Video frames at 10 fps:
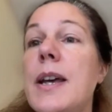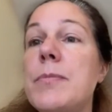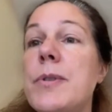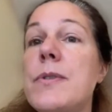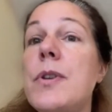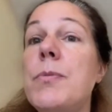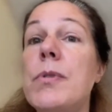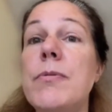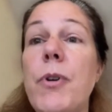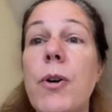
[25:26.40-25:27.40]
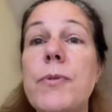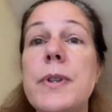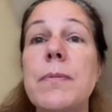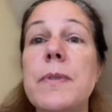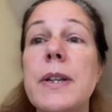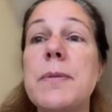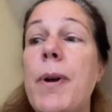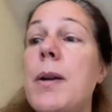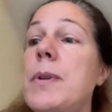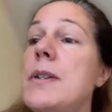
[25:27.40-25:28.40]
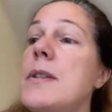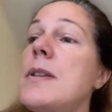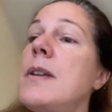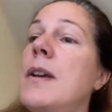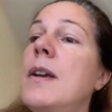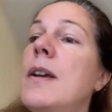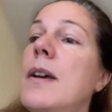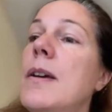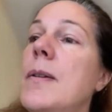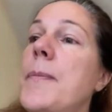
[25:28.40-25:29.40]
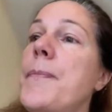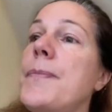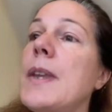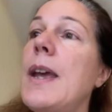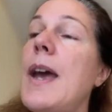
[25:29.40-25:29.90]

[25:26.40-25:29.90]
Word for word: the animals who were involved in experiments um,